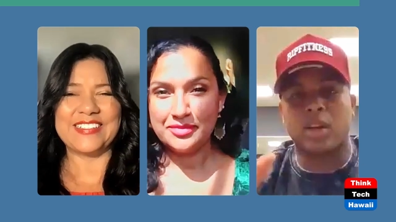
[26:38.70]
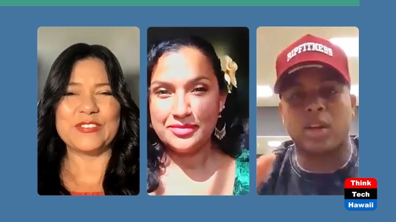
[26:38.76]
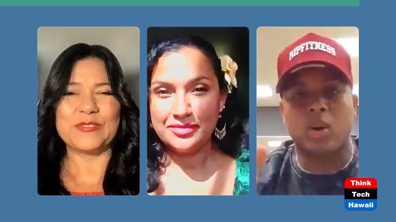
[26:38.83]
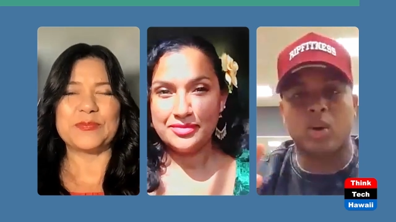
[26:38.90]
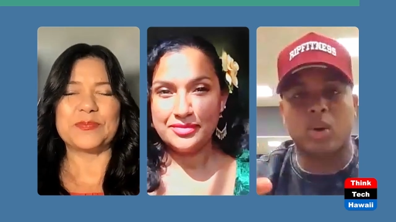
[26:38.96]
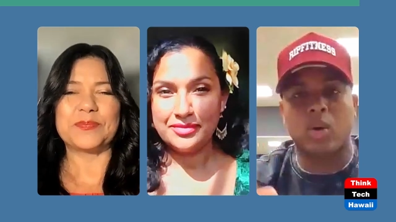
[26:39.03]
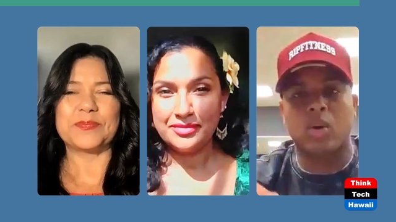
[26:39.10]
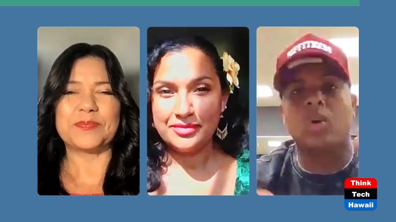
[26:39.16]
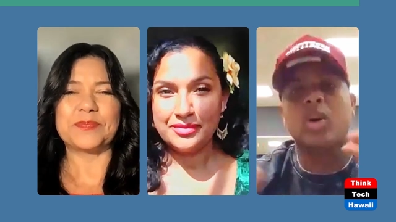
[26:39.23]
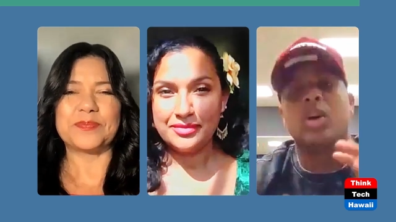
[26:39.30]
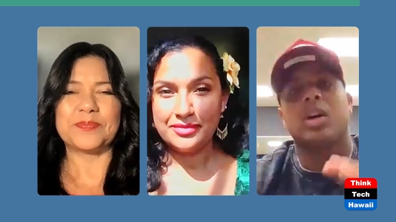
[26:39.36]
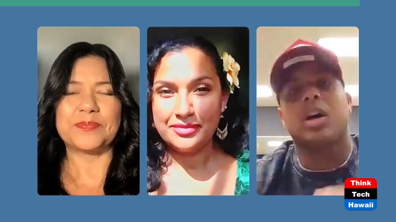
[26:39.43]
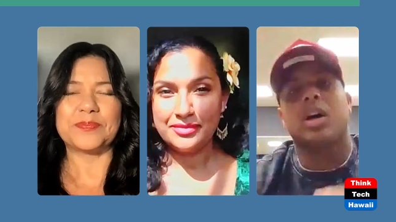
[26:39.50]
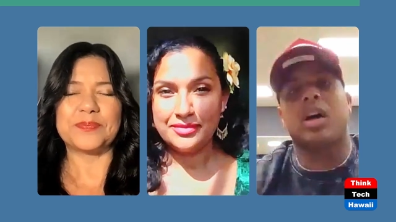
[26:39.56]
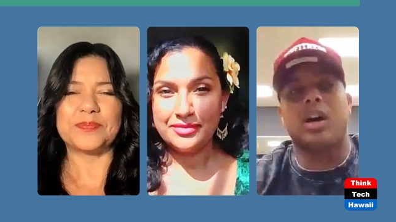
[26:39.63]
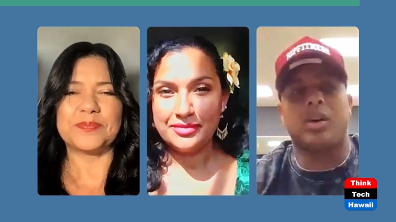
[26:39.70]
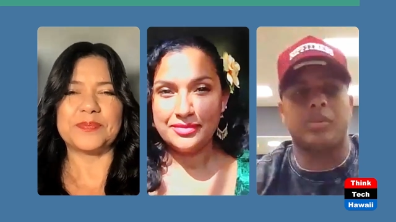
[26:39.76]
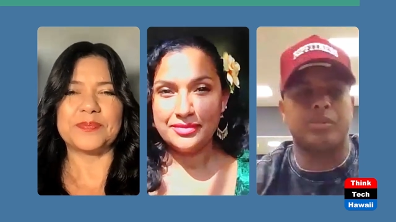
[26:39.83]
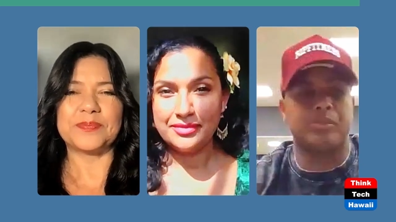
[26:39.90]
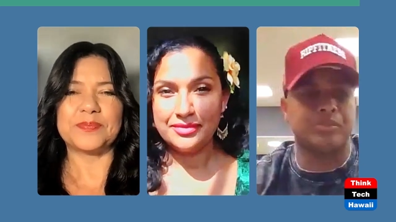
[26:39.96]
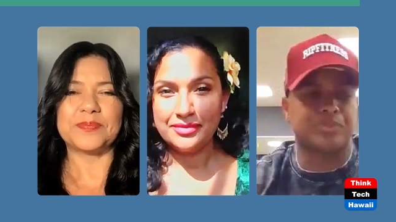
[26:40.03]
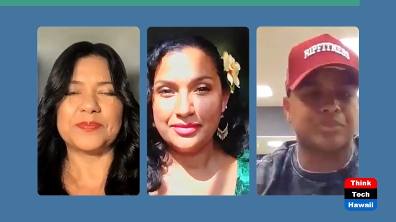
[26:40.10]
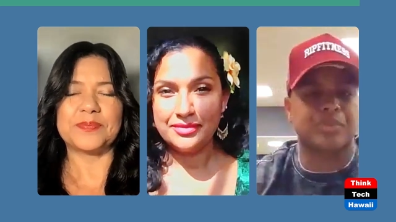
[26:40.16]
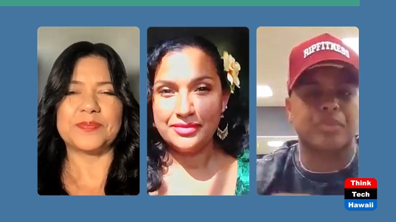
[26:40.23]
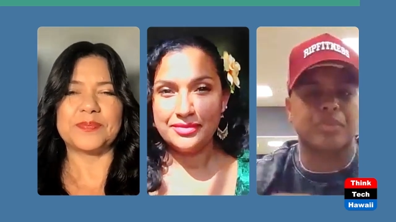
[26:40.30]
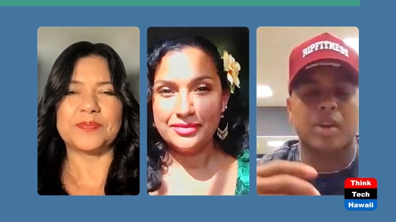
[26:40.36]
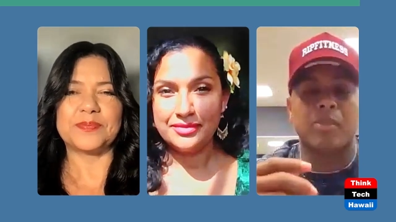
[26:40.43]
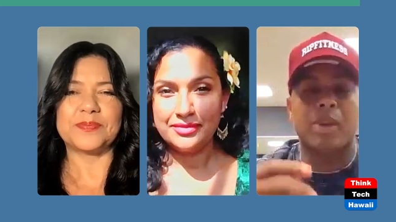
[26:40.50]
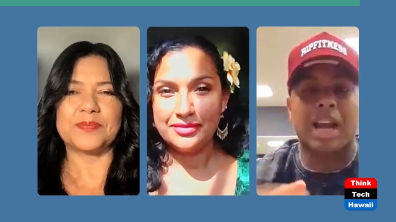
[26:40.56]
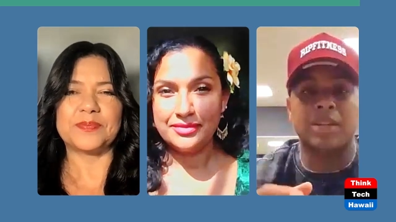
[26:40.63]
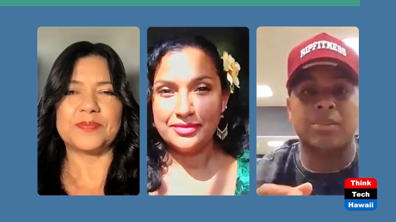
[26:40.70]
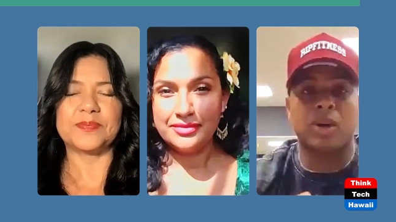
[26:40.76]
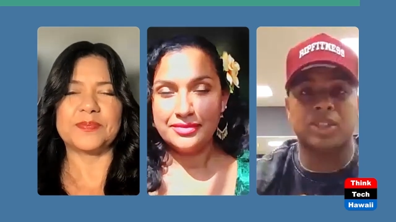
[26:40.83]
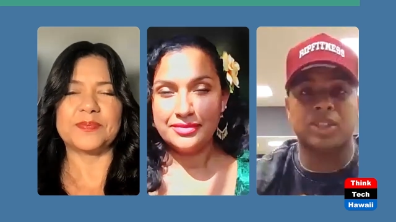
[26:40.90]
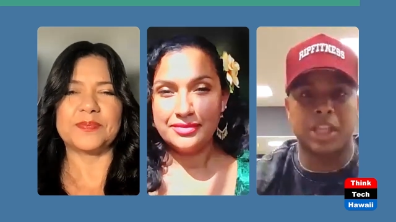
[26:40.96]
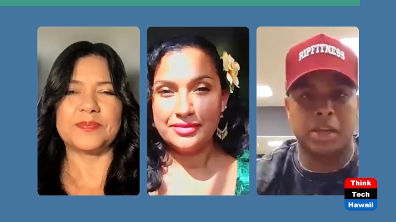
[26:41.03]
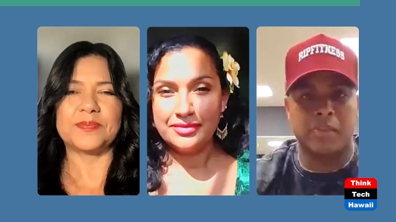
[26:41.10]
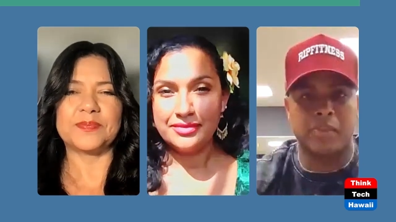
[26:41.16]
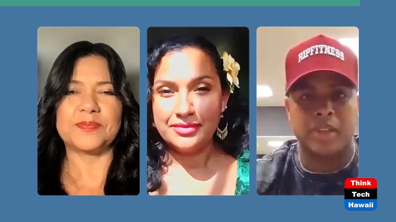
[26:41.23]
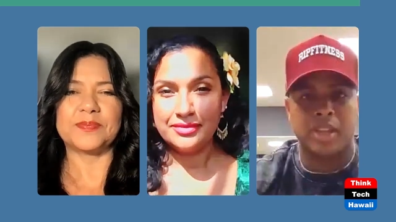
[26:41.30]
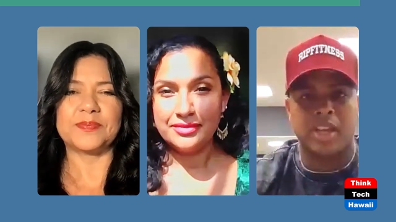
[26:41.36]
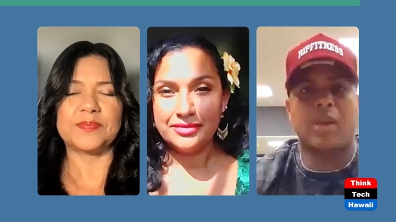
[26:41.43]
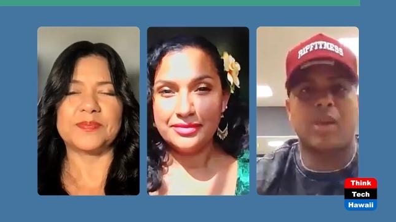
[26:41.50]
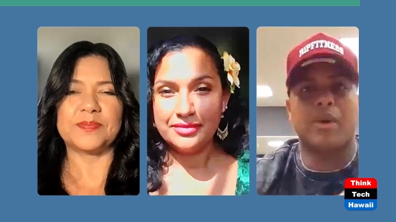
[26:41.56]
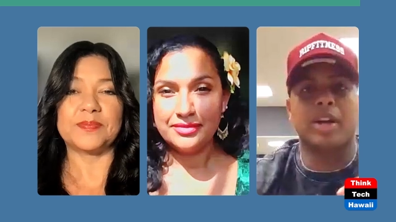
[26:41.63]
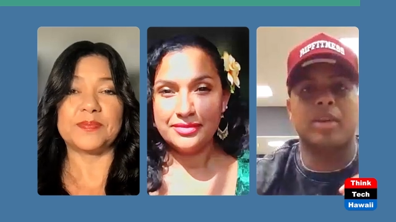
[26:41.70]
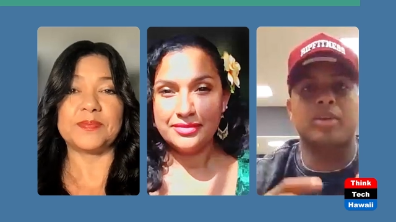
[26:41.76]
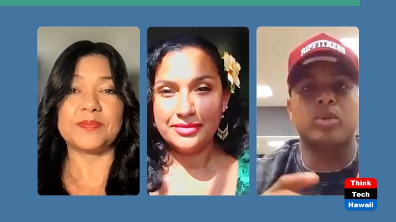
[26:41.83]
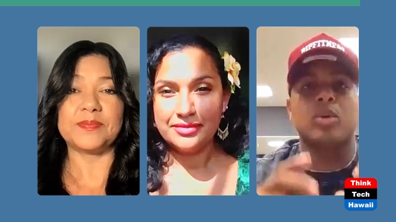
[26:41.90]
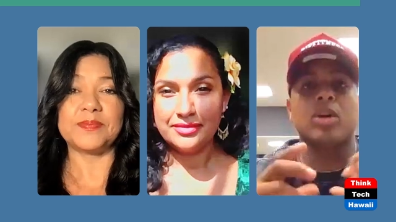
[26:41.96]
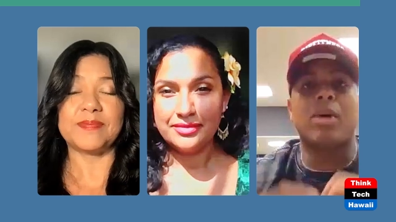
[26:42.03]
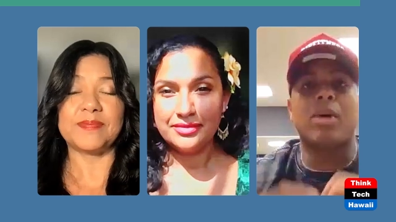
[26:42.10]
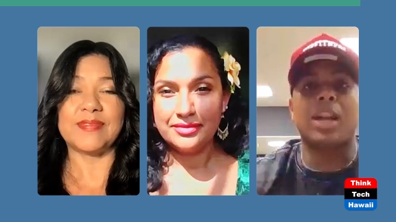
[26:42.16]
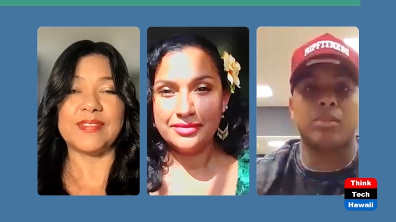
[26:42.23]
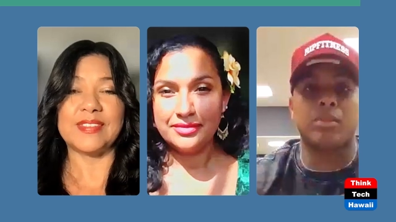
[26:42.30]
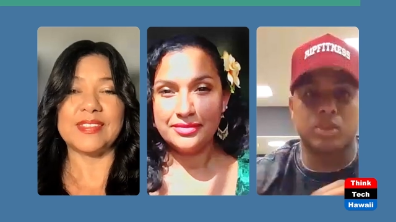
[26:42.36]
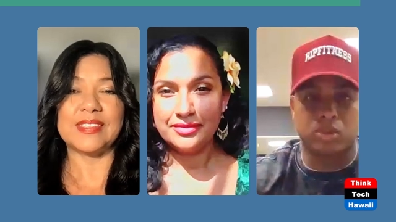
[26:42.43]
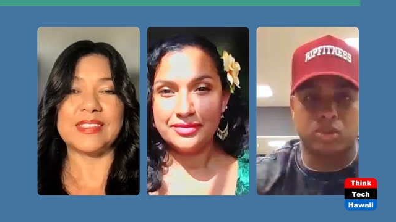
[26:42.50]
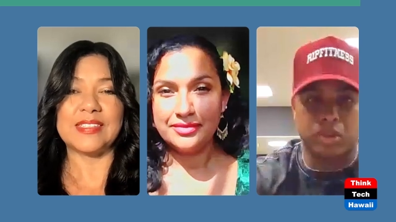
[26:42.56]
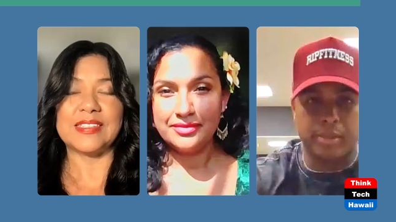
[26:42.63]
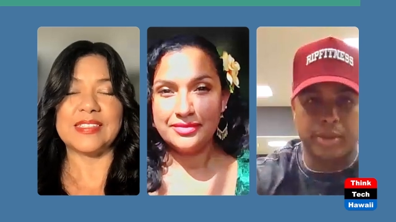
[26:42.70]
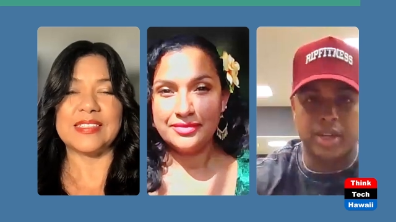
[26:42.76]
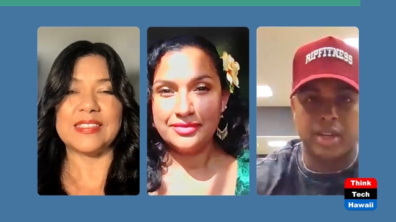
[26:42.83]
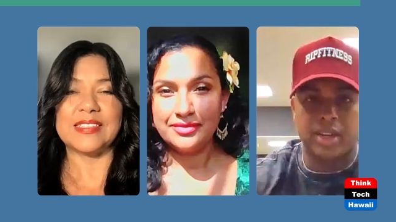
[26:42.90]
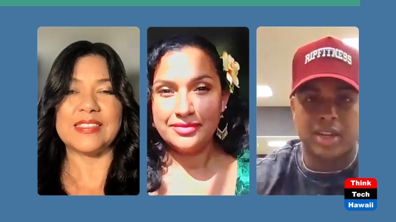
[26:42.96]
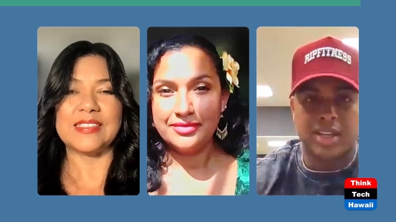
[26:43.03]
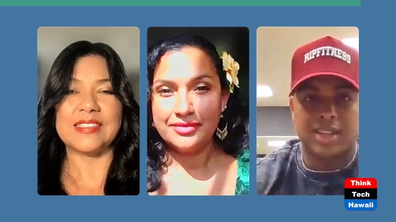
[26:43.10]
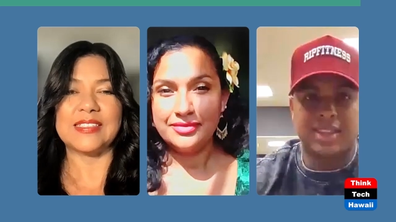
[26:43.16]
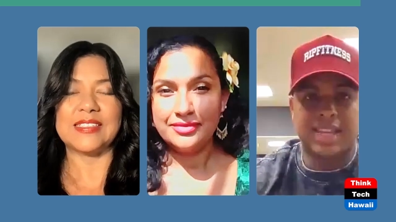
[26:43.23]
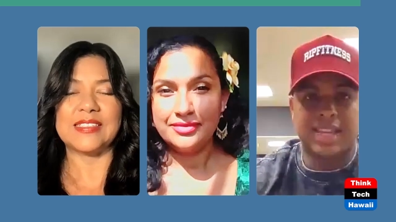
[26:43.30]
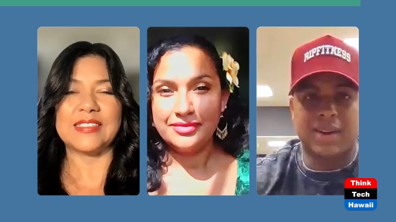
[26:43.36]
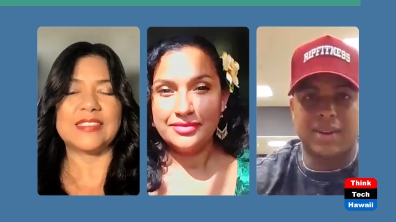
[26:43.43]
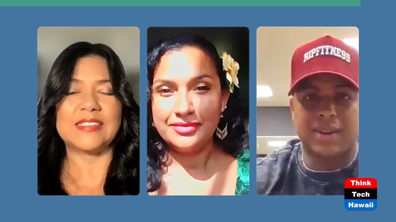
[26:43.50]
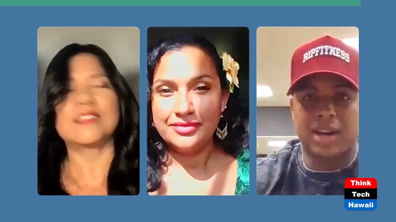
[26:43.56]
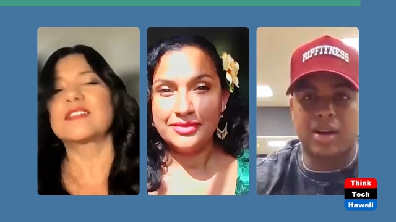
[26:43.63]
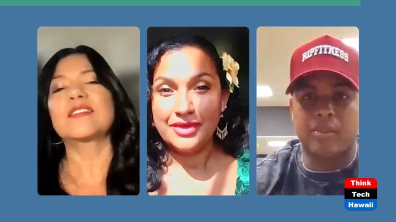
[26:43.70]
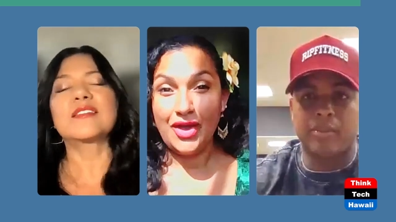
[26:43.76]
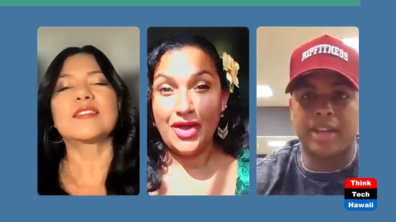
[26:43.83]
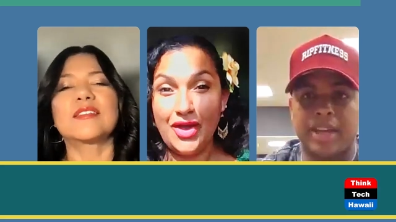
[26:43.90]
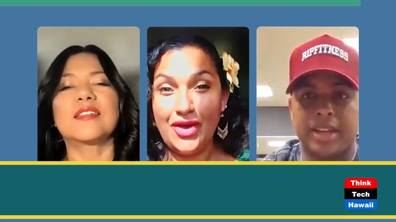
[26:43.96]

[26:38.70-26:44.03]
Speaker 1: a local volleyball team, and we're going to be doing a volleyball tournament down on